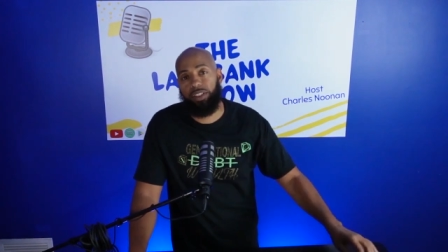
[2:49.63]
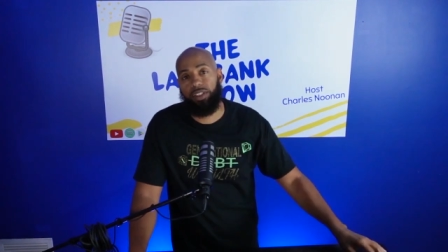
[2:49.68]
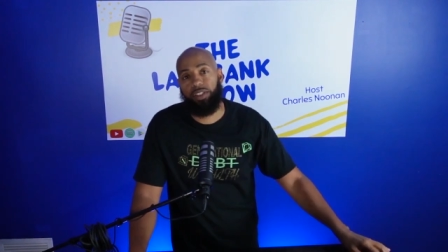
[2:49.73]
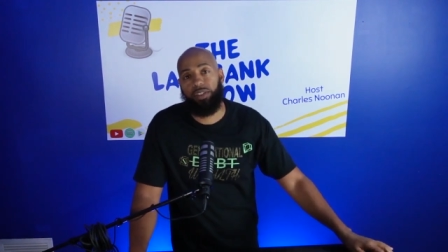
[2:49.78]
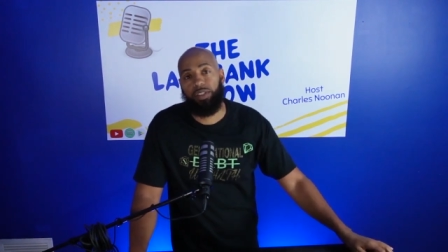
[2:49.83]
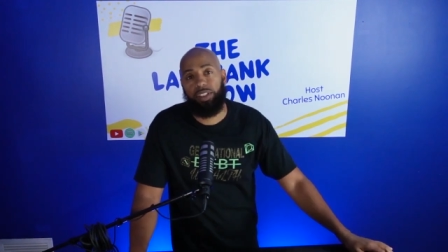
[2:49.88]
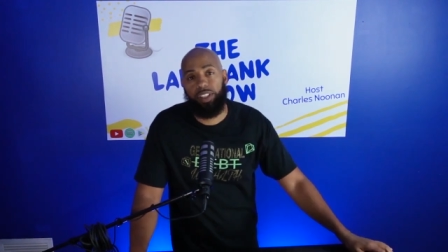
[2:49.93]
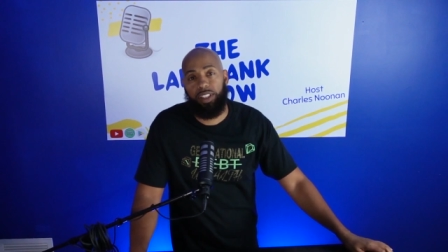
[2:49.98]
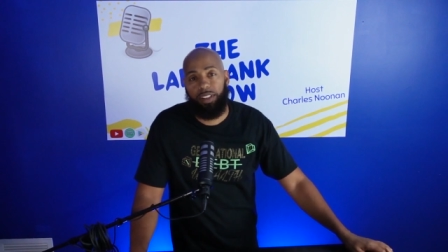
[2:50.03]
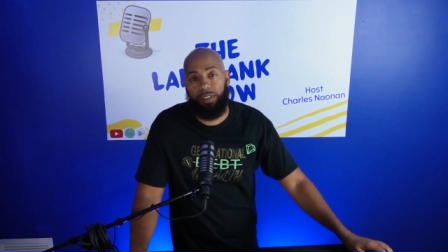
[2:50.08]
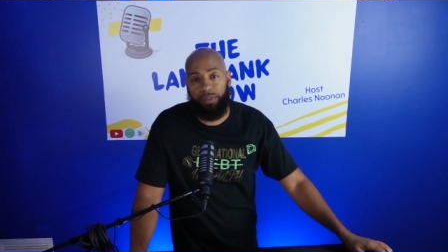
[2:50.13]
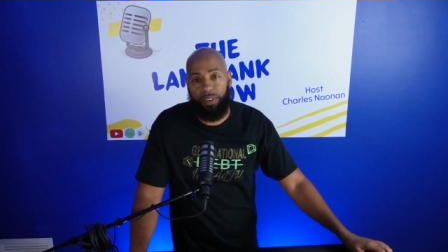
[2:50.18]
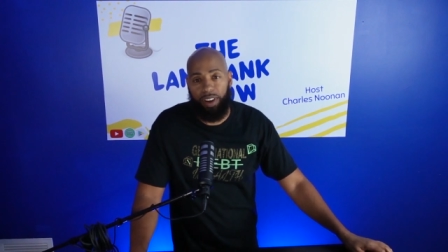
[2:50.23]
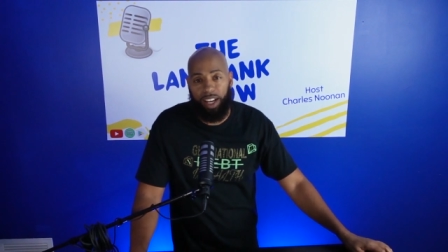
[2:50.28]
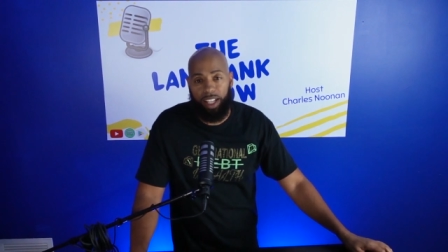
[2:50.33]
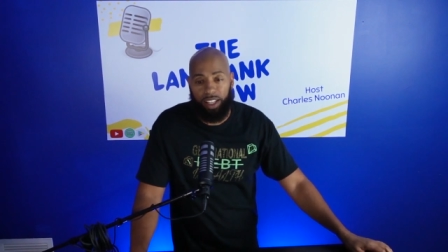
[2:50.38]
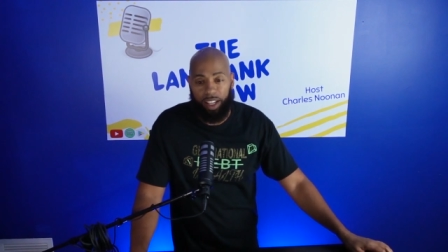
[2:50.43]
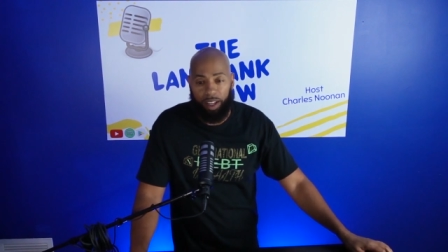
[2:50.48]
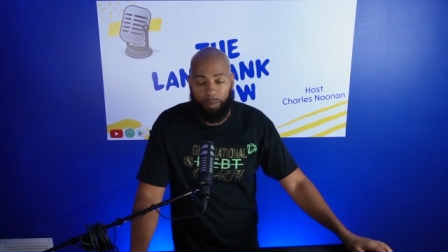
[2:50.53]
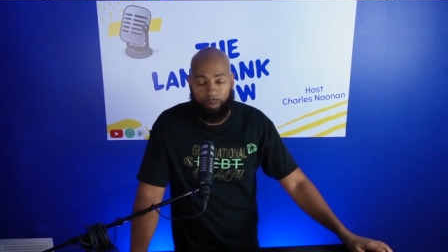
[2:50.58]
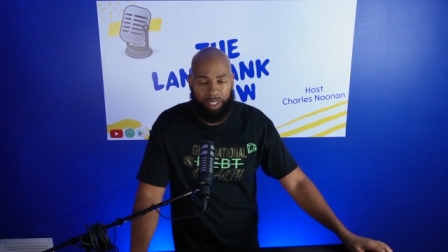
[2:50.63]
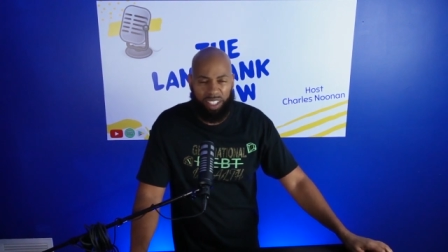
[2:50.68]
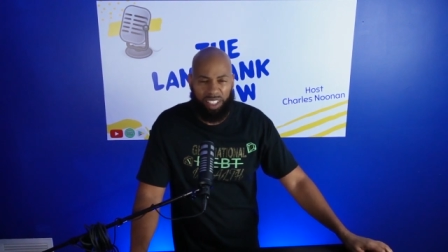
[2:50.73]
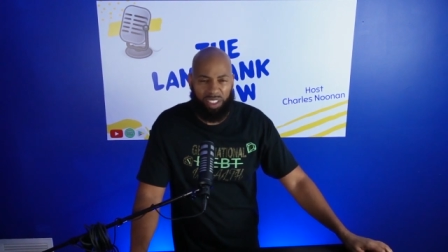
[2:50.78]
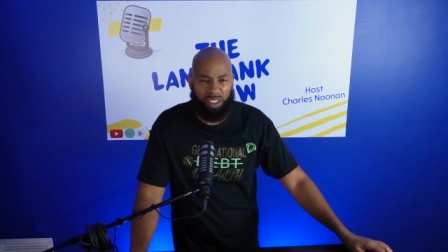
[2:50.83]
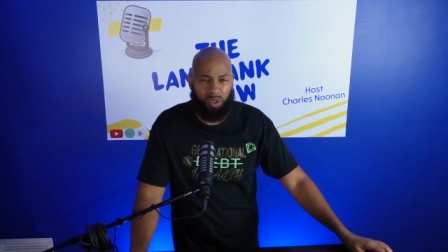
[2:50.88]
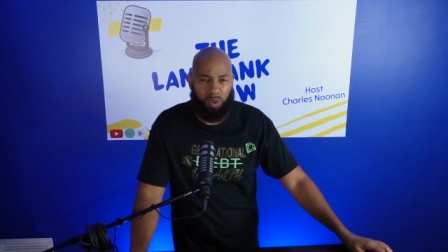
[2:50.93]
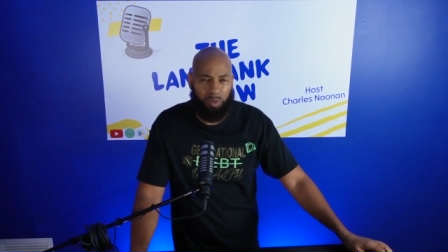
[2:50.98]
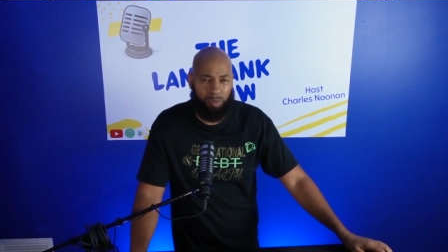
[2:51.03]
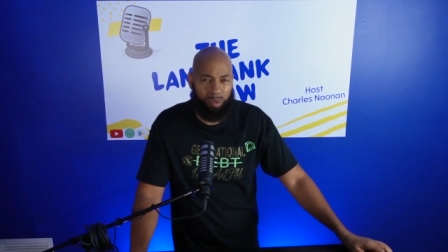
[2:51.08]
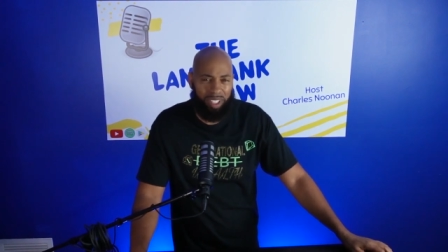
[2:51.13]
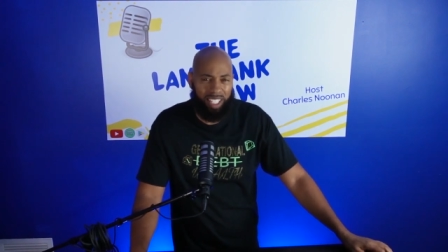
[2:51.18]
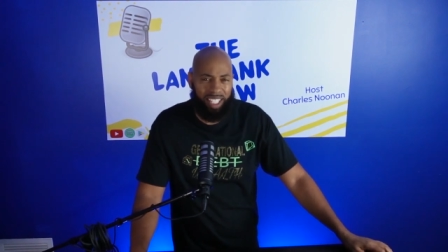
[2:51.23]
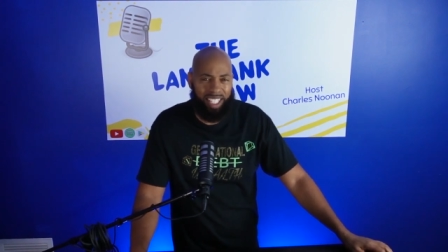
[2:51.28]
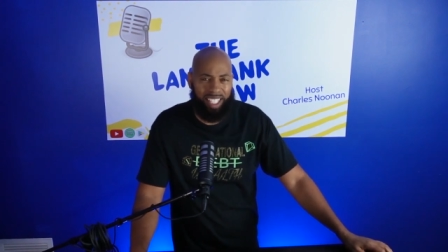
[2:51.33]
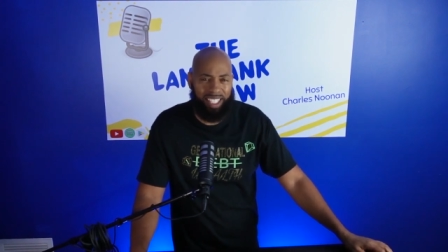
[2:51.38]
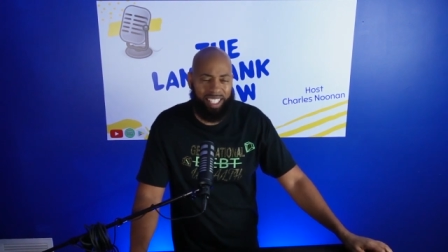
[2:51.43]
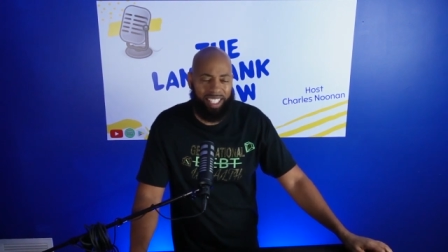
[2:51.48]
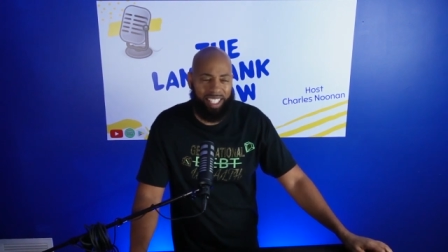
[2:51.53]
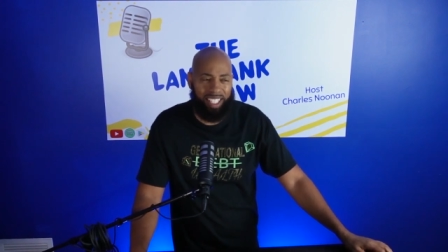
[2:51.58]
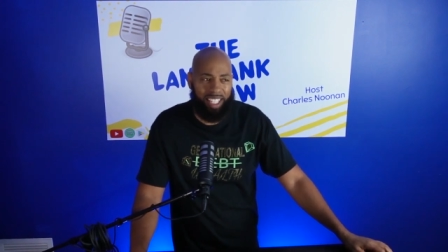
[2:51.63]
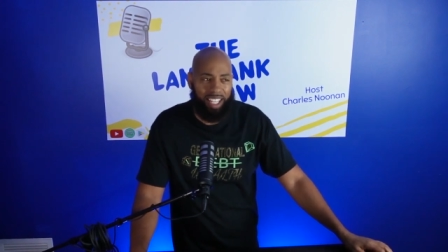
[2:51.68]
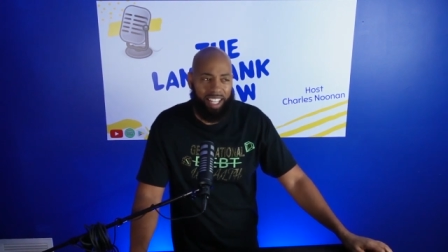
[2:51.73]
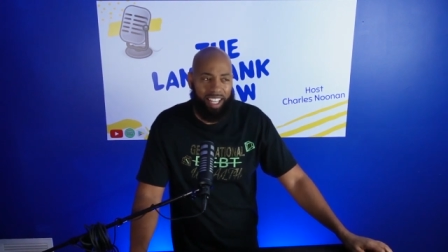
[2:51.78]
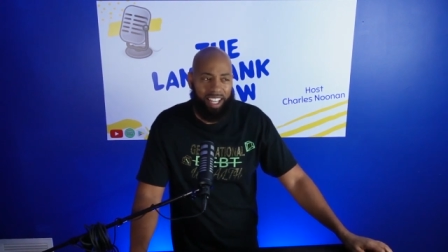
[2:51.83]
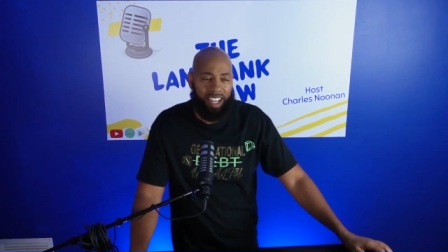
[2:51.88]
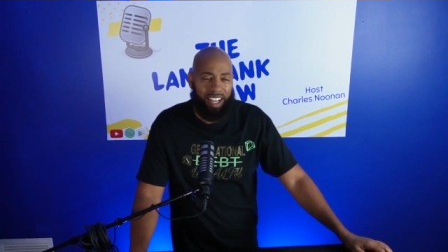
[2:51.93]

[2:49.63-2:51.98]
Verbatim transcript: to develop. It's super easy.